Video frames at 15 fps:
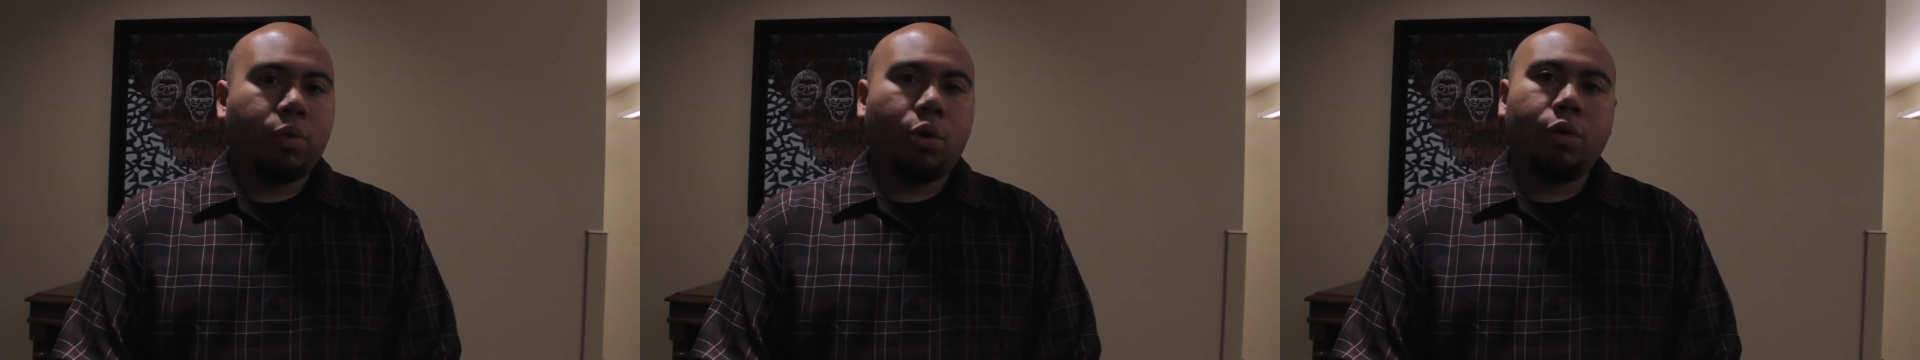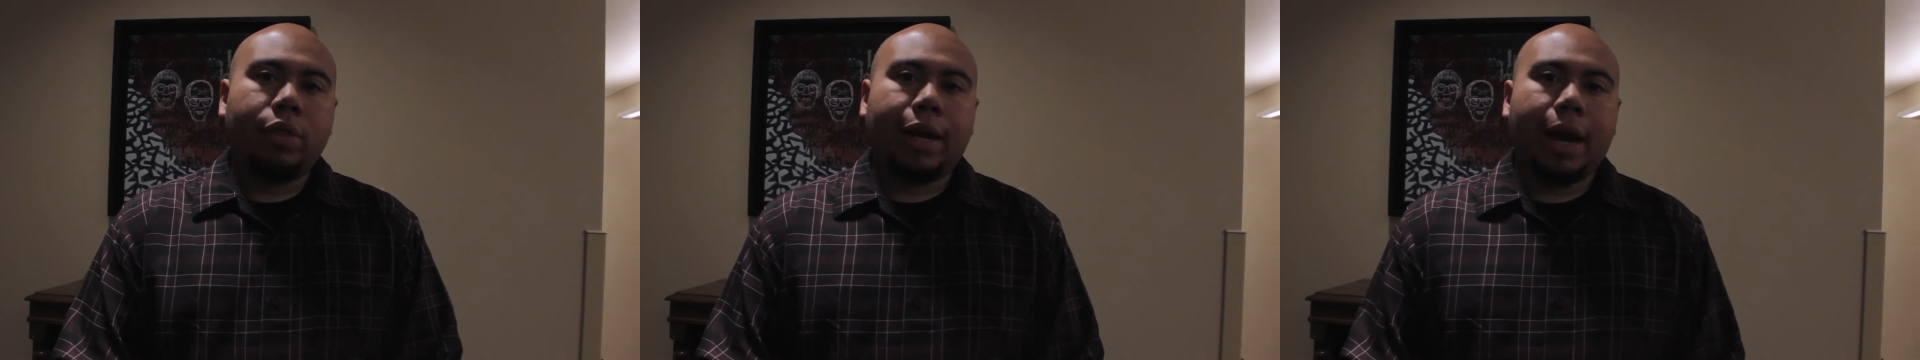
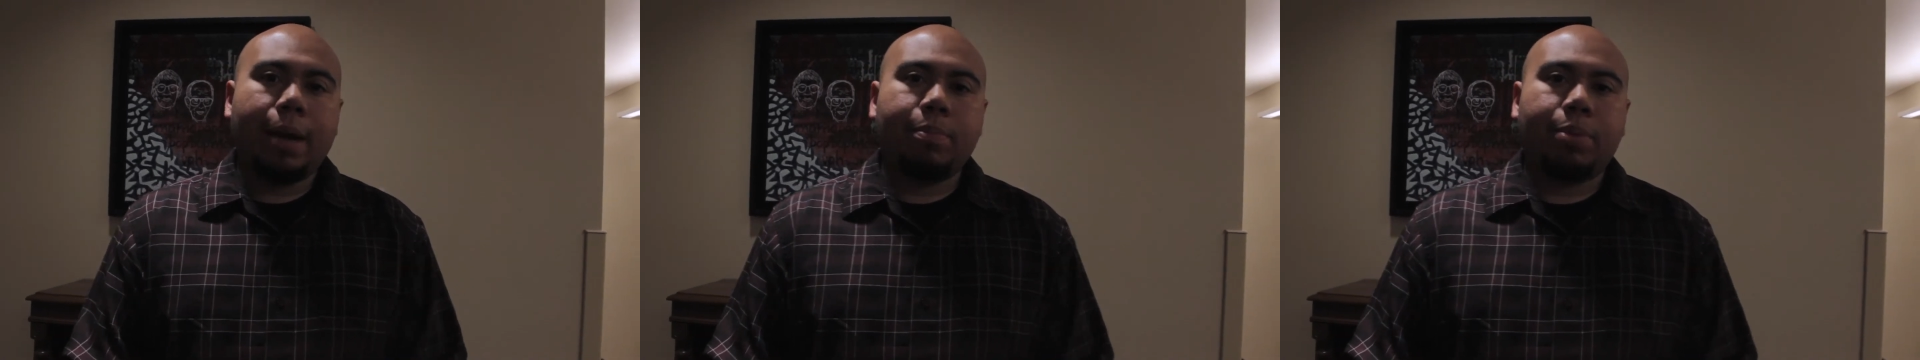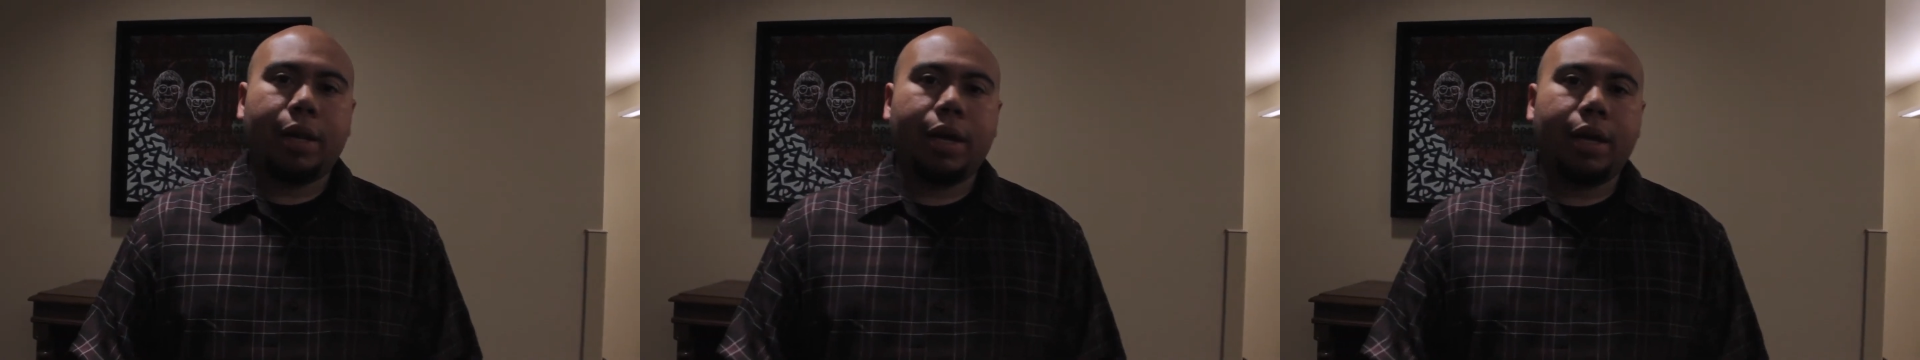role that I
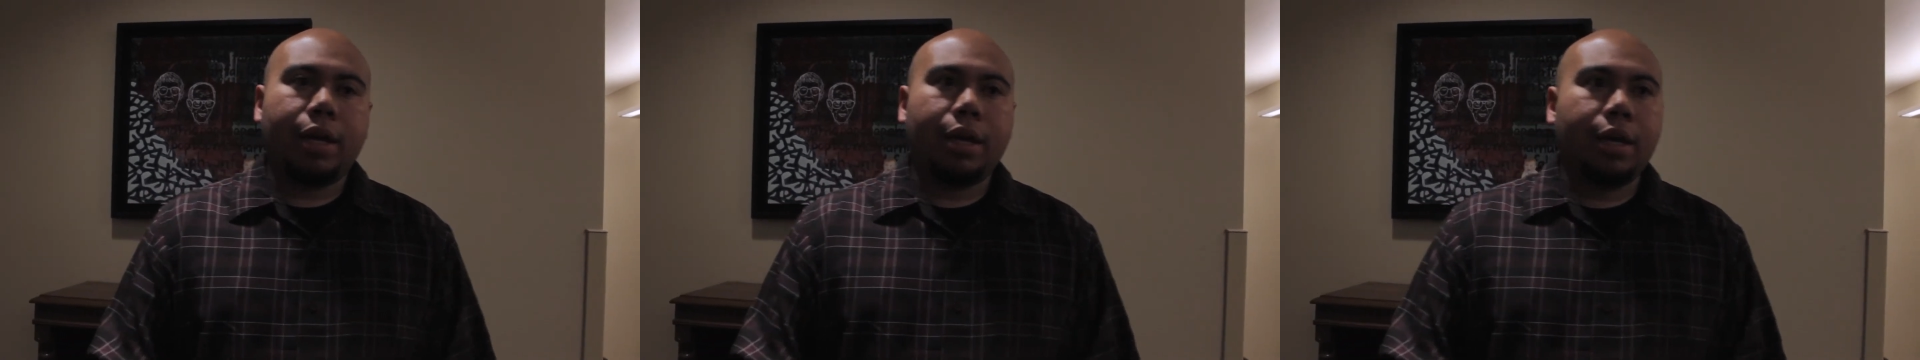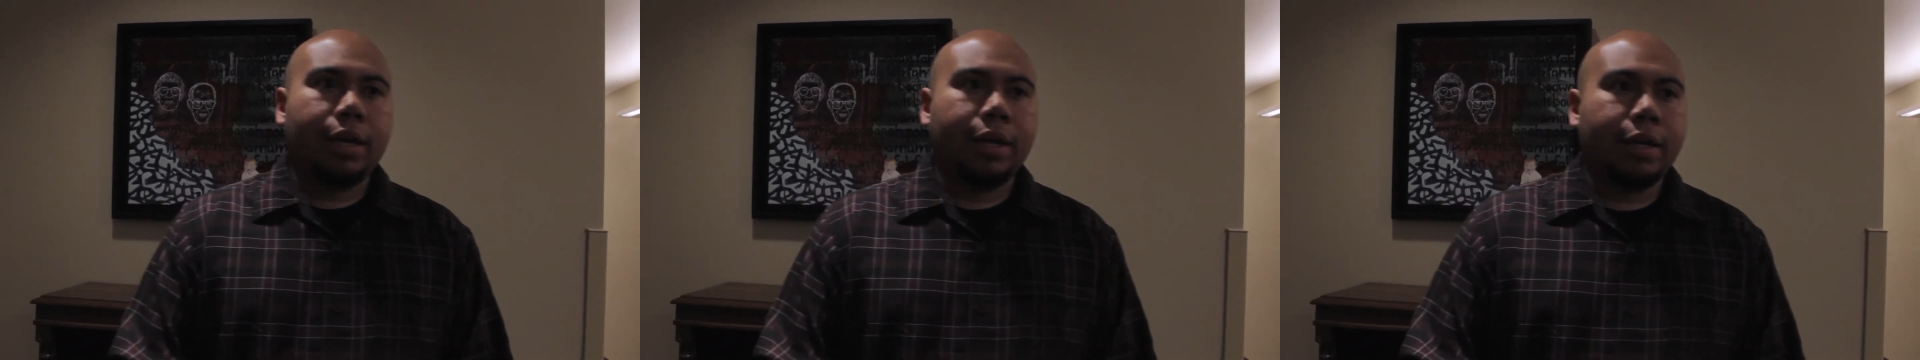play
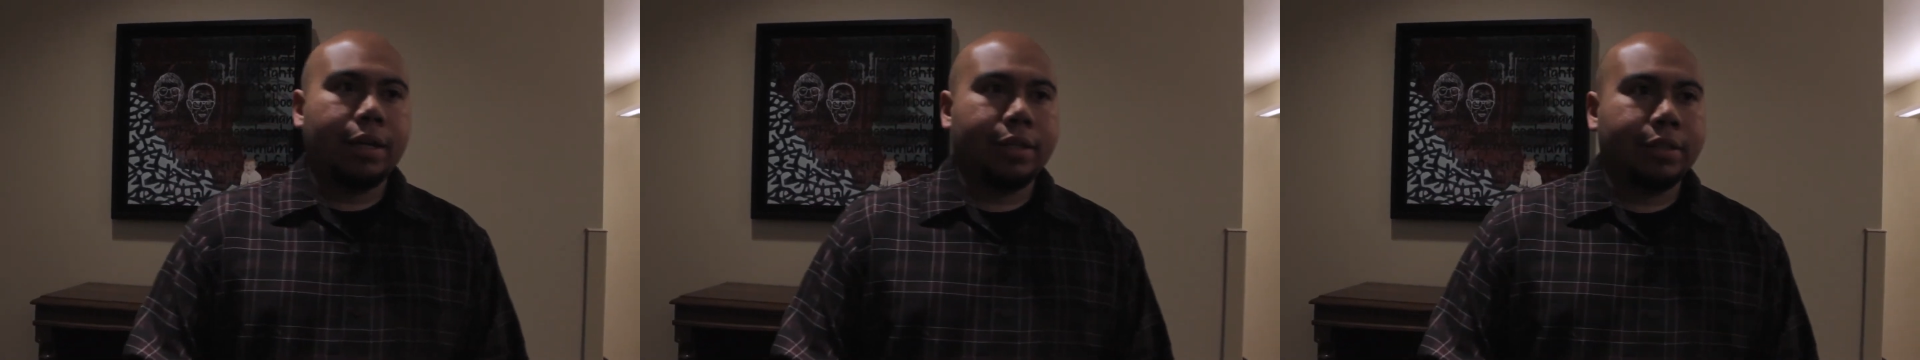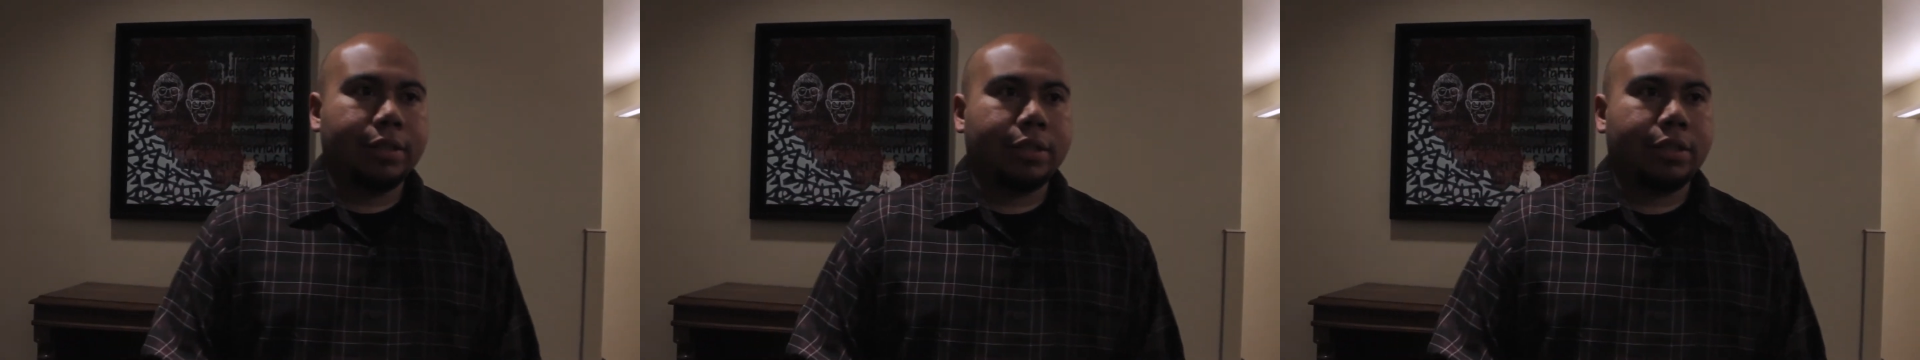
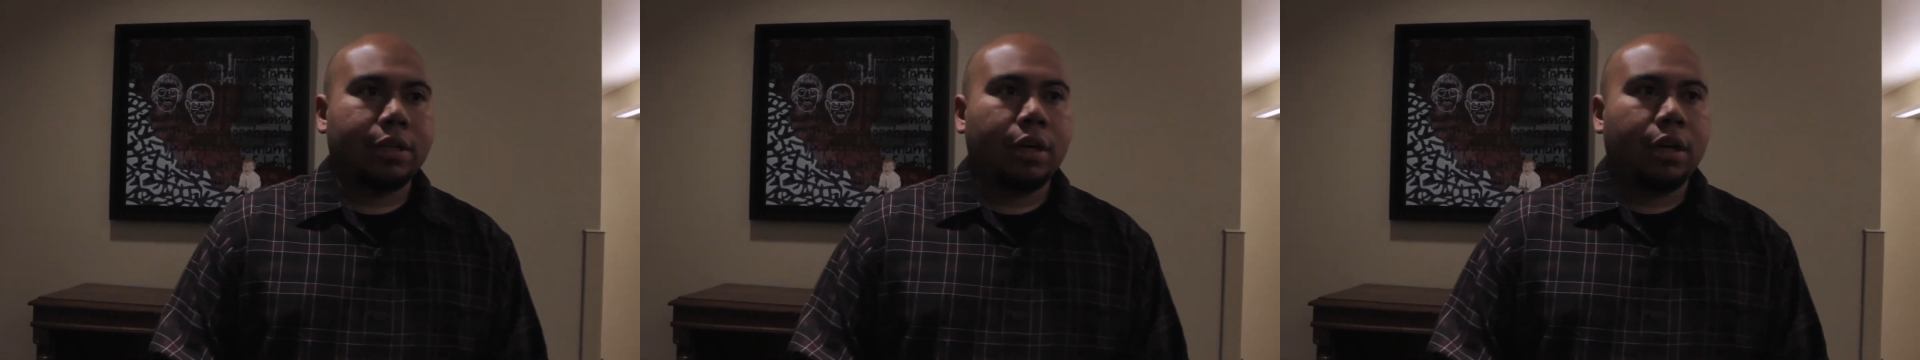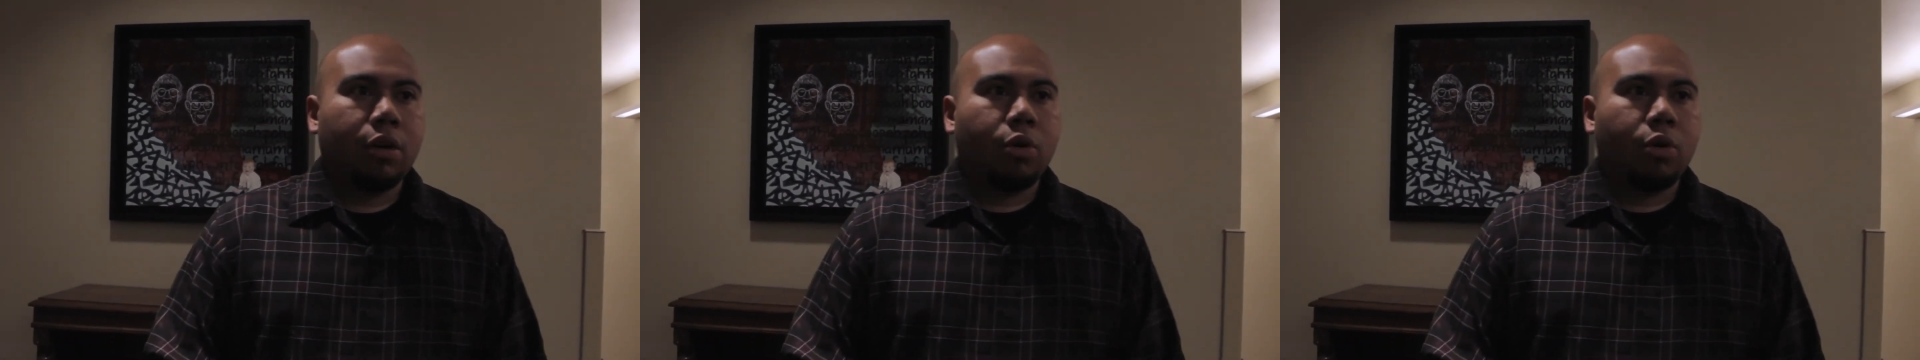is